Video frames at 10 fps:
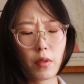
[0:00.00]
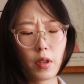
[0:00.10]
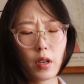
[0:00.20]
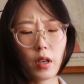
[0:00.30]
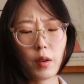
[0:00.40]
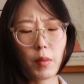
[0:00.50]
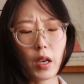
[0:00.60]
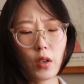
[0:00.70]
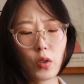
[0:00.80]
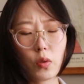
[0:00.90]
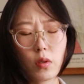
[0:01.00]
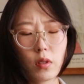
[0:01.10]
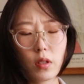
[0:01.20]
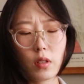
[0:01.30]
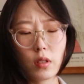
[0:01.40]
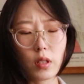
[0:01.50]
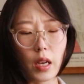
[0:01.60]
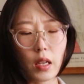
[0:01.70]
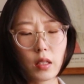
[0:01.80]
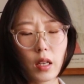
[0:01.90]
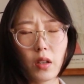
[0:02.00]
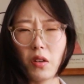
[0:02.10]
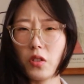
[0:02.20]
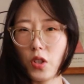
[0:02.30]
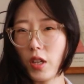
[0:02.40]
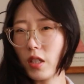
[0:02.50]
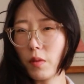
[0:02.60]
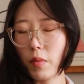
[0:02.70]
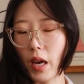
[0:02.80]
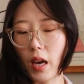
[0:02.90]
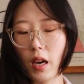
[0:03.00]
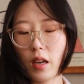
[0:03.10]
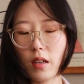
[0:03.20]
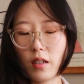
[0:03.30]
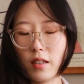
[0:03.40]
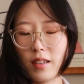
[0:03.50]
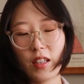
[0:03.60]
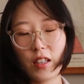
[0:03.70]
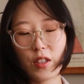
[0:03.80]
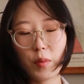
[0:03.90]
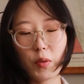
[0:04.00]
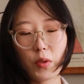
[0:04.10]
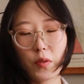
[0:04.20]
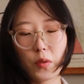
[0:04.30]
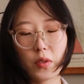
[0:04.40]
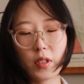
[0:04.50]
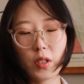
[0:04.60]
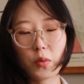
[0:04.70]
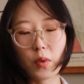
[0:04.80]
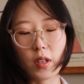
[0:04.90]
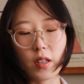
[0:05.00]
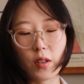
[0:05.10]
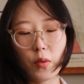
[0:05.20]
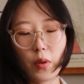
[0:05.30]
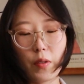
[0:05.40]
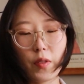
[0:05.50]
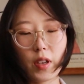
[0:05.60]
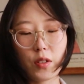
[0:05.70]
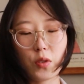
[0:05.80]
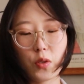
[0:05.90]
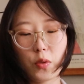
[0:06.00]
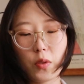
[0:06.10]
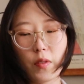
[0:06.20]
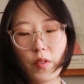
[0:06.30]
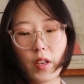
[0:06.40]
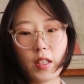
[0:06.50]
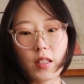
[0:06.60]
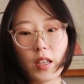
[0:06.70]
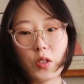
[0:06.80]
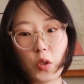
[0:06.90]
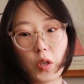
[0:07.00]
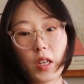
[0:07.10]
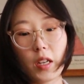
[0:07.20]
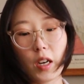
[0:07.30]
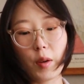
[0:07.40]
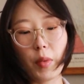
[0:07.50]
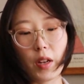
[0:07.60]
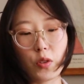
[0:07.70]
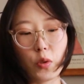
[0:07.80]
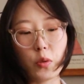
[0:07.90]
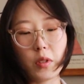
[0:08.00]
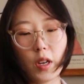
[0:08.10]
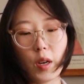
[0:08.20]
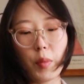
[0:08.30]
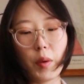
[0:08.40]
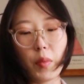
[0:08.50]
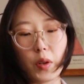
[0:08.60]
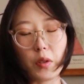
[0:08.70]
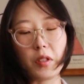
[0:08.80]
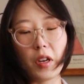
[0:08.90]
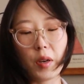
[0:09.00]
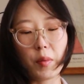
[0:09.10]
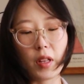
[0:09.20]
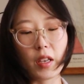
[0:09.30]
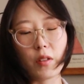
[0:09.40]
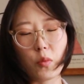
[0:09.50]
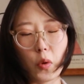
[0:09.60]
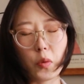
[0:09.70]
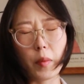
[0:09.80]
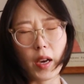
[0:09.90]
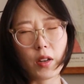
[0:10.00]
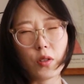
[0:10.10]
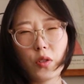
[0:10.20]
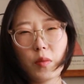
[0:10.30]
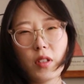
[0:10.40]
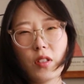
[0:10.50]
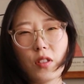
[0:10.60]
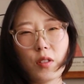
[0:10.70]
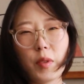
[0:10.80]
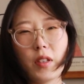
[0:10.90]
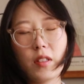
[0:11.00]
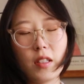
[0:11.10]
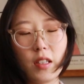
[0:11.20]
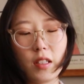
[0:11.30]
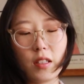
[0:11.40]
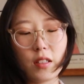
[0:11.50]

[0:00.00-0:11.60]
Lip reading: think I might use this as like a changing pad. It could be one of those things where if it gets like dirtied up and used up and pilled up, like it won't matter too much, just because it